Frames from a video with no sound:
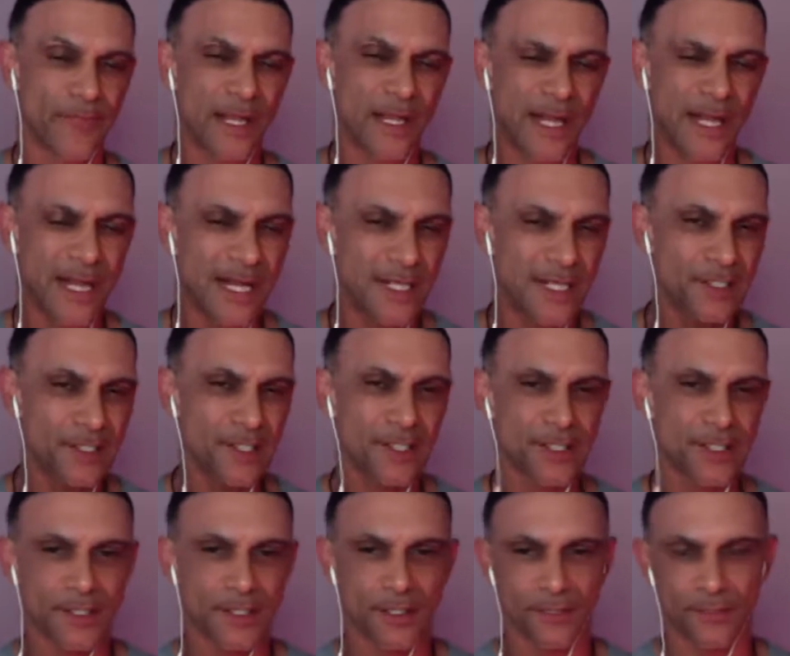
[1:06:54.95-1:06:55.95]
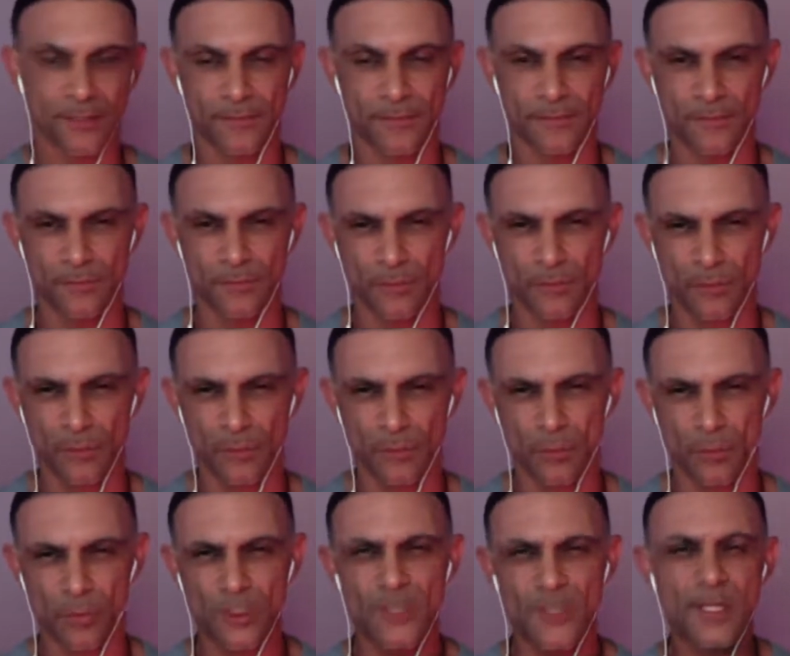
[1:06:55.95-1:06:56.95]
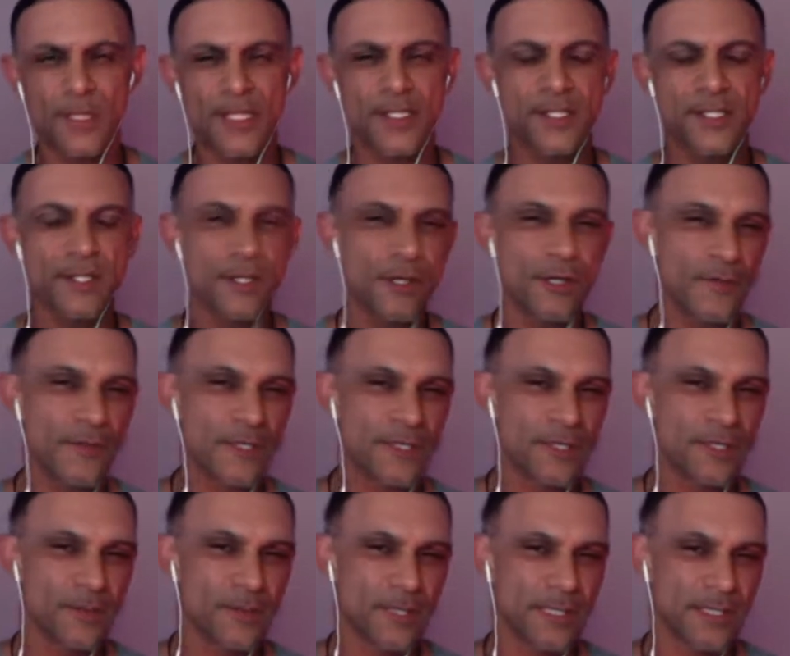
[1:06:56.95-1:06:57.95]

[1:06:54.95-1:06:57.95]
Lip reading: ask yourself, what's been serving to me